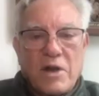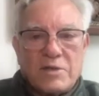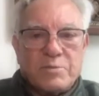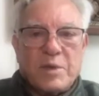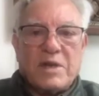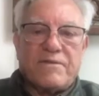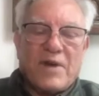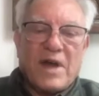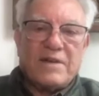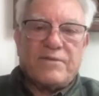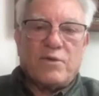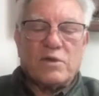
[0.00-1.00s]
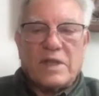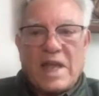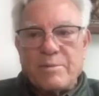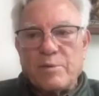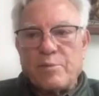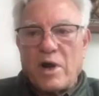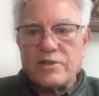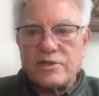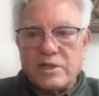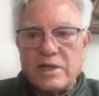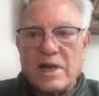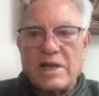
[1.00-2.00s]
has been a fight for labor parties
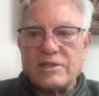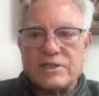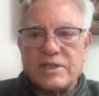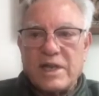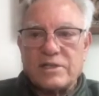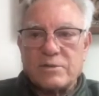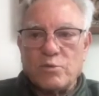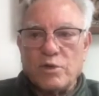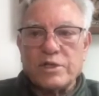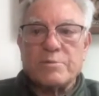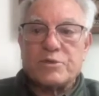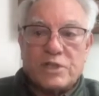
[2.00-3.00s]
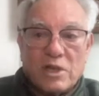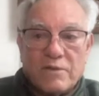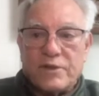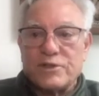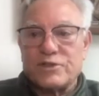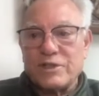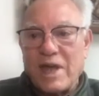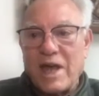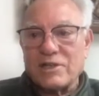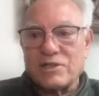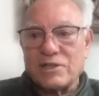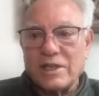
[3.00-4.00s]
in the United States. William Silvis,
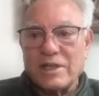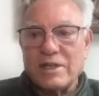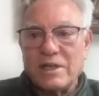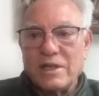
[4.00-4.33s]
actually,